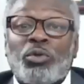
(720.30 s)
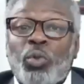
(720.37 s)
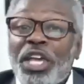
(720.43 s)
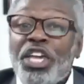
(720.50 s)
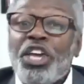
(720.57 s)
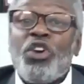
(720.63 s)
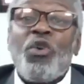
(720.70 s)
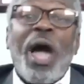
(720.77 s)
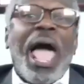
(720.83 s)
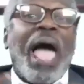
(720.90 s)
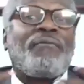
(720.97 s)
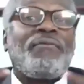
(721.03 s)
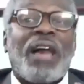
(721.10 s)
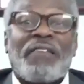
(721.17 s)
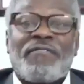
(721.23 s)
where you
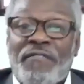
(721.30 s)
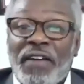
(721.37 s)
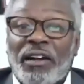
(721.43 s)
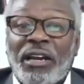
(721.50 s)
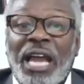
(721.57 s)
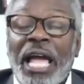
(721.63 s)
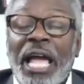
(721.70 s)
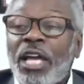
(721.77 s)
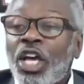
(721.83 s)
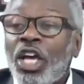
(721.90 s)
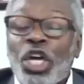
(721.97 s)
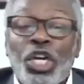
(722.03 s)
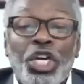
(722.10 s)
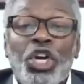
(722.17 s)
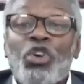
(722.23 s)
have not felt like
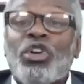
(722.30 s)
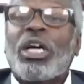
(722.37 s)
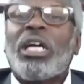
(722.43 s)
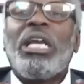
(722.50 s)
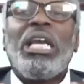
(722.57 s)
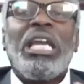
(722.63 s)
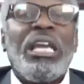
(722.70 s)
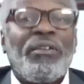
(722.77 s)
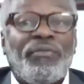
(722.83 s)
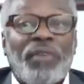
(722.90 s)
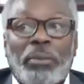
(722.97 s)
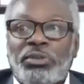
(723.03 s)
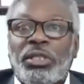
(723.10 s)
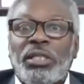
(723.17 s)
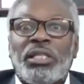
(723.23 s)
you could live
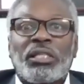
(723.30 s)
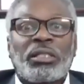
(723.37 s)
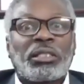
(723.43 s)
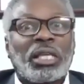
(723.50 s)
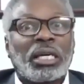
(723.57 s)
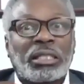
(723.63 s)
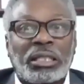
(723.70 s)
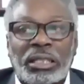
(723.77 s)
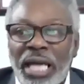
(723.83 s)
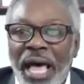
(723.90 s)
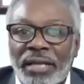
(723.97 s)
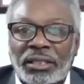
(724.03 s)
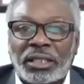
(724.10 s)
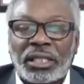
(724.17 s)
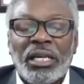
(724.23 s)
up to the
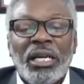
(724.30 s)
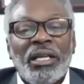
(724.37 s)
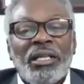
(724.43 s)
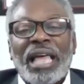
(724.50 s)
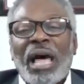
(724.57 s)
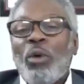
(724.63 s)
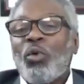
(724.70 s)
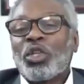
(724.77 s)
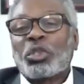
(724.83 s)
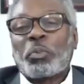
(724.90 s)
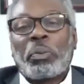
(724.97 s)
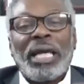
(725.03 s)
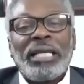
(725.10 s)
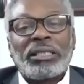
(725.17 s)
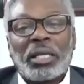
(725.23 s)
success that was
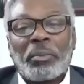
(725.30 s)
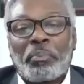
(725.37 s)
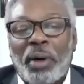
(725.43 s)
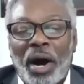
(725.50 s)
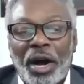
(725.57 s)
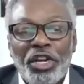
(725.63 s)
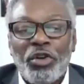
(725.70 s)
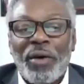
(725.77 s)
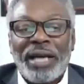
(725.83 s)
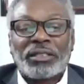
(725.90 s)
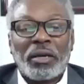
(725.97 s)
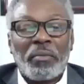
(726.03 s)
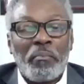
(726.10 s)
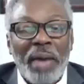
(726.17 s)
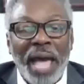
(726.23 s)
placed upon you as
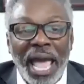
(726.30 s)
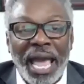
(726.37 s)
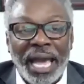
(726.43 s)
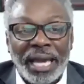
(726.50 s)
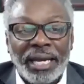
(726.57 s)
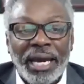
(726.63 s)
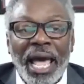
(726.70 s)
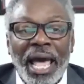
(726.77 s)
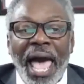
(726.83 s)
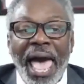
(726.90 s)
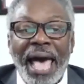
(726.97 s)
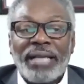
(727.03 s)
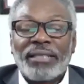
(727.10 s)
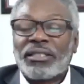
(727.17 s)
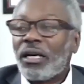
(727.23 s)
a man,
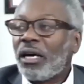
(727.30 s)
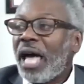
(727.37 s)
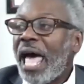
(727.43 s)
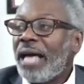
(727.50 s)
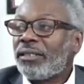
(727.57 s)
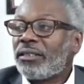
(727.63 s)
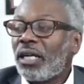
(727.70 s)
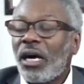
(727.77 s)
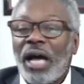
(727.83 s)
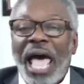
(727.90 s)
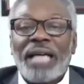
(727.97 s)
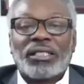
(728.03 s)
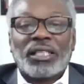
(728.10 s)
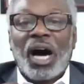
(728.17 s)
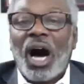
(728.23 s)
as
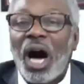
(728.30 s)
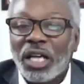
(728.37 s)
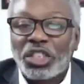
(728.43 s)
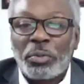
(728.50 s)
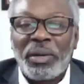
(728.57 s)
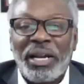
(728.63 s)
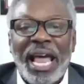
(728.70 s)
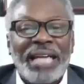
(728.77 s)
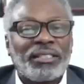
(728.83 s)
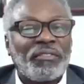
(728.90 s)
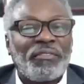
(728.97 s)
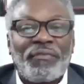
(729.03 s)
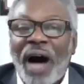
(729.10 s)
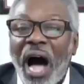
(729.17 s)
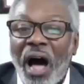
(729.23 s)
a husband, as a
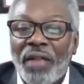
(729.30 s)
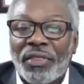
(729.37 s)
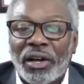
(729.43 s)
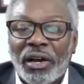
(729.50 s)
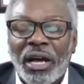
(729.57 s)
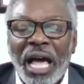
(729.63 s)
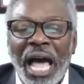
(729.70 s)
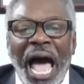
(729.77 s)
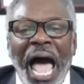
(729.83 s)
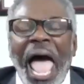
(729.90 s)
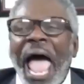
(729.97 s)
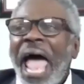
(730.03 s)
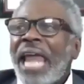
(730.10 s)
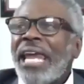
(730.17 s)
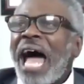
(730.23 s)
father.
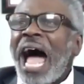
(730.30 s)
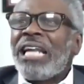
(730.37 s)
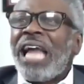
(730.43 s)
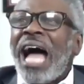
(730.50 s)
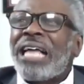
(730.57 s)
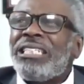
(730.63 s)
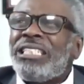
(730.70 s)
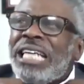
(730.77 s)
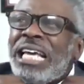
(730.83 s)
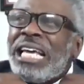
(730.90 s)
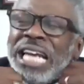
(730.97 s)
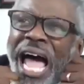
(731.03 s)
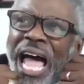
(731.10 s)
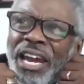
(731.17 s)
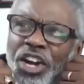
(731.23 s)
And I did
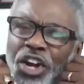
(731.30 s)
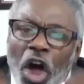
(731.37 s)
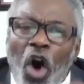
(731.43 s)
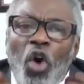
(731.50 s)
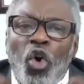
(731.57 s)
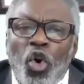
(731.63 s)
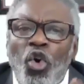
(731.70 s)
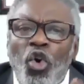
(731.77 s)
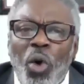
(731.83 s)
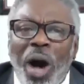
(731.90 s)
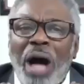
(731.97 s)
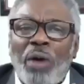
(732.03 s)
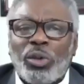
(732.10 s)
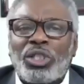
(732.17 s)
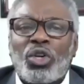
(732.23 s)
not know who
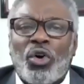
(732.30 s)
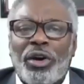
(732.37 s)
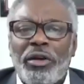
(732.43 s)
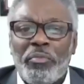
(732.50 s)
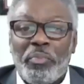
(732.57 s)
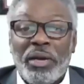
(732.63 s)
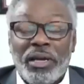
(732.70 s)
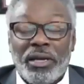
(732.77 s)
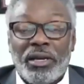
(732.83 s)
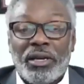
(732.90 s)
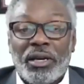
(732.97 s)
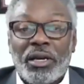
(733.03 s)
I was going to be,